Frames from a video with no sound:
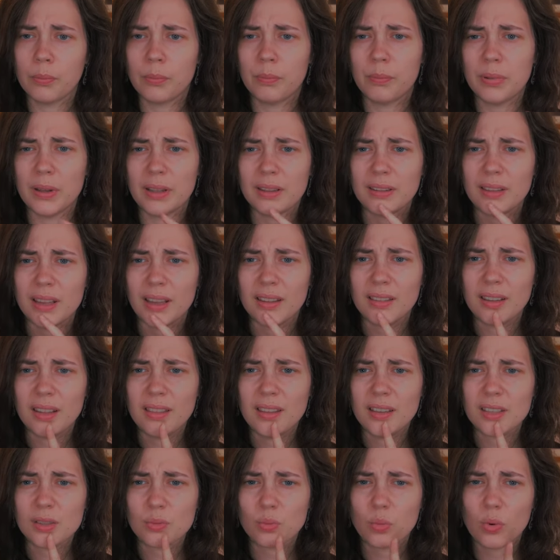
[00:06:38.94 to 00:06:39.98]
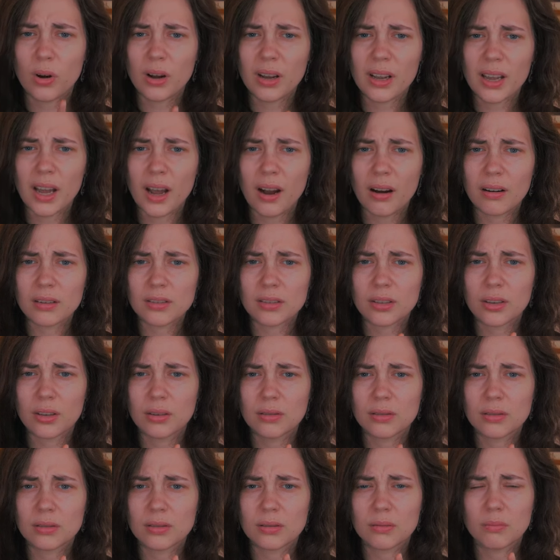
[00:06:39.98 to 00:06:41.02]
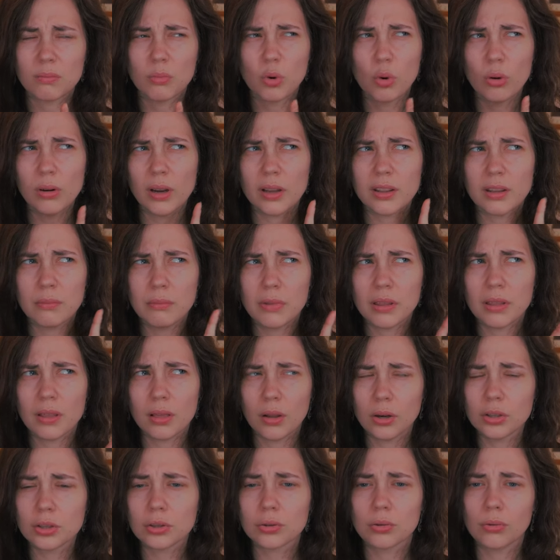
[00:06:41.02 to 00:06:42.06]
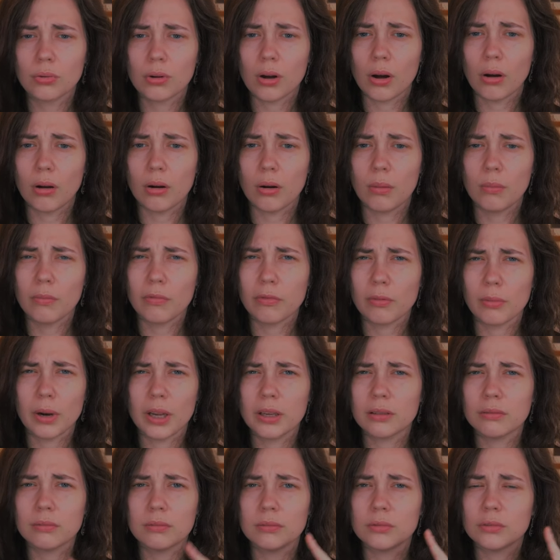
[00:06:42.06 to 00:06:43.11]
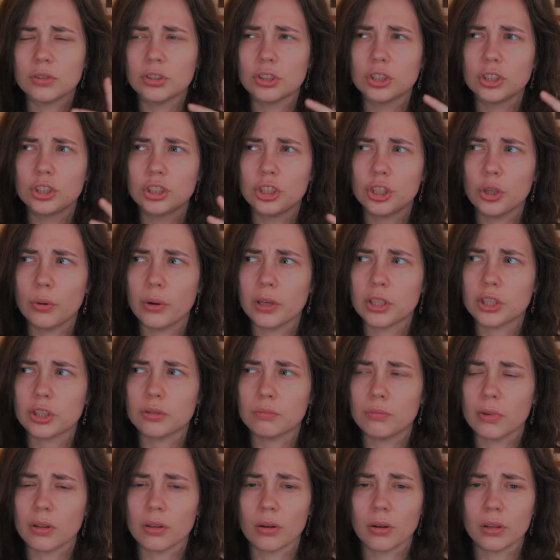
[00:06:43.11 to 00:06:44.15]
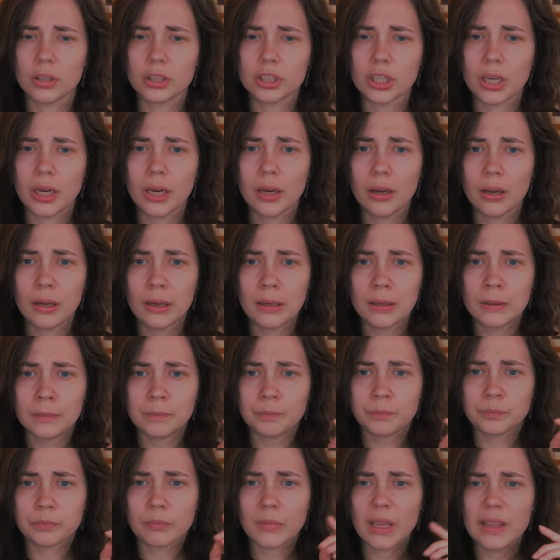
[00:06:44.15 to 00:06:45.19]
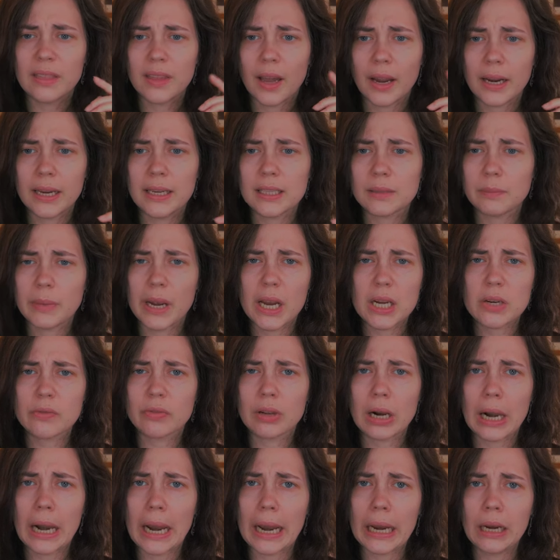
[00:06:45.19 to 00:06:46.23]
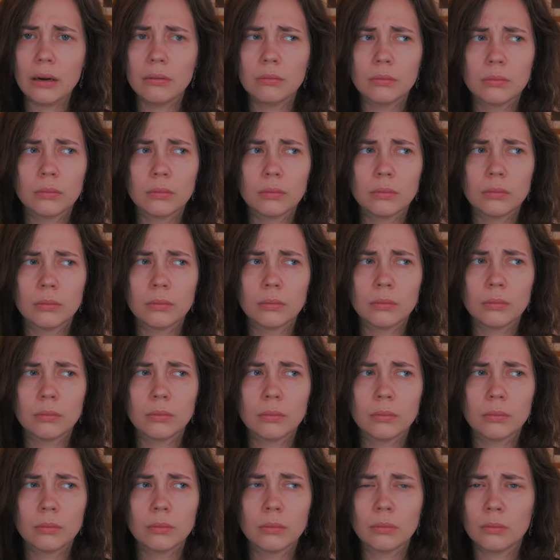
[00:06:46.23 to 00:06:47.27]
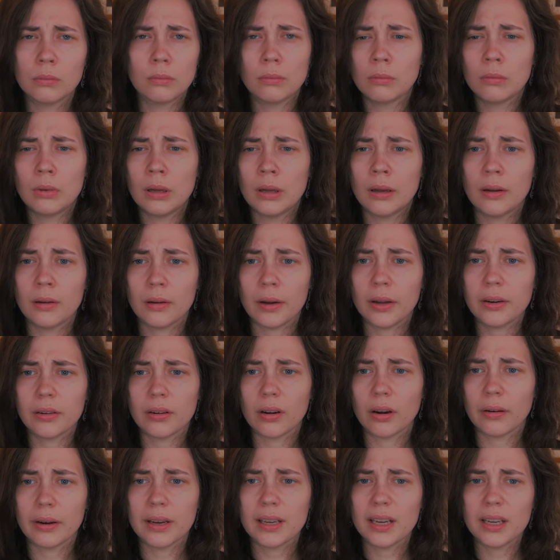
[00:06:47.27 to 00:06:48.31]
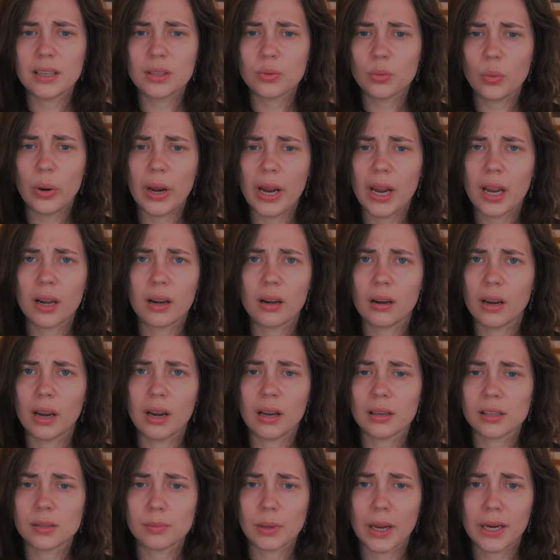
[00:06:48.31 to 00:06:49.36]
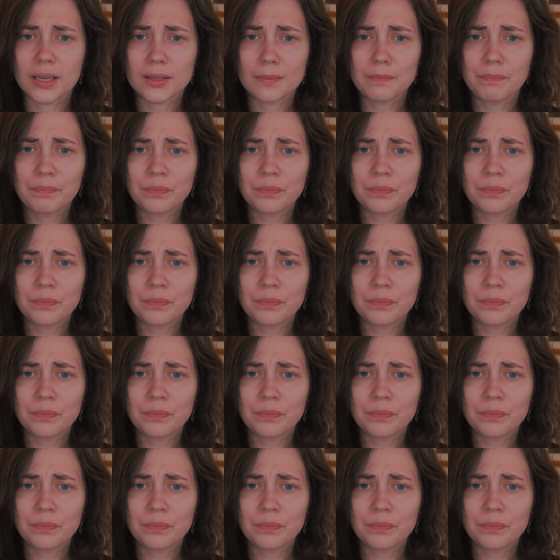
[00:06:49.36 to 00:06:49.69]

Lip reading: And then there's one character who's more like the mythological golem from like Jewish mythology, in that he's made of clay. I don't know, it is weird and ill-explained.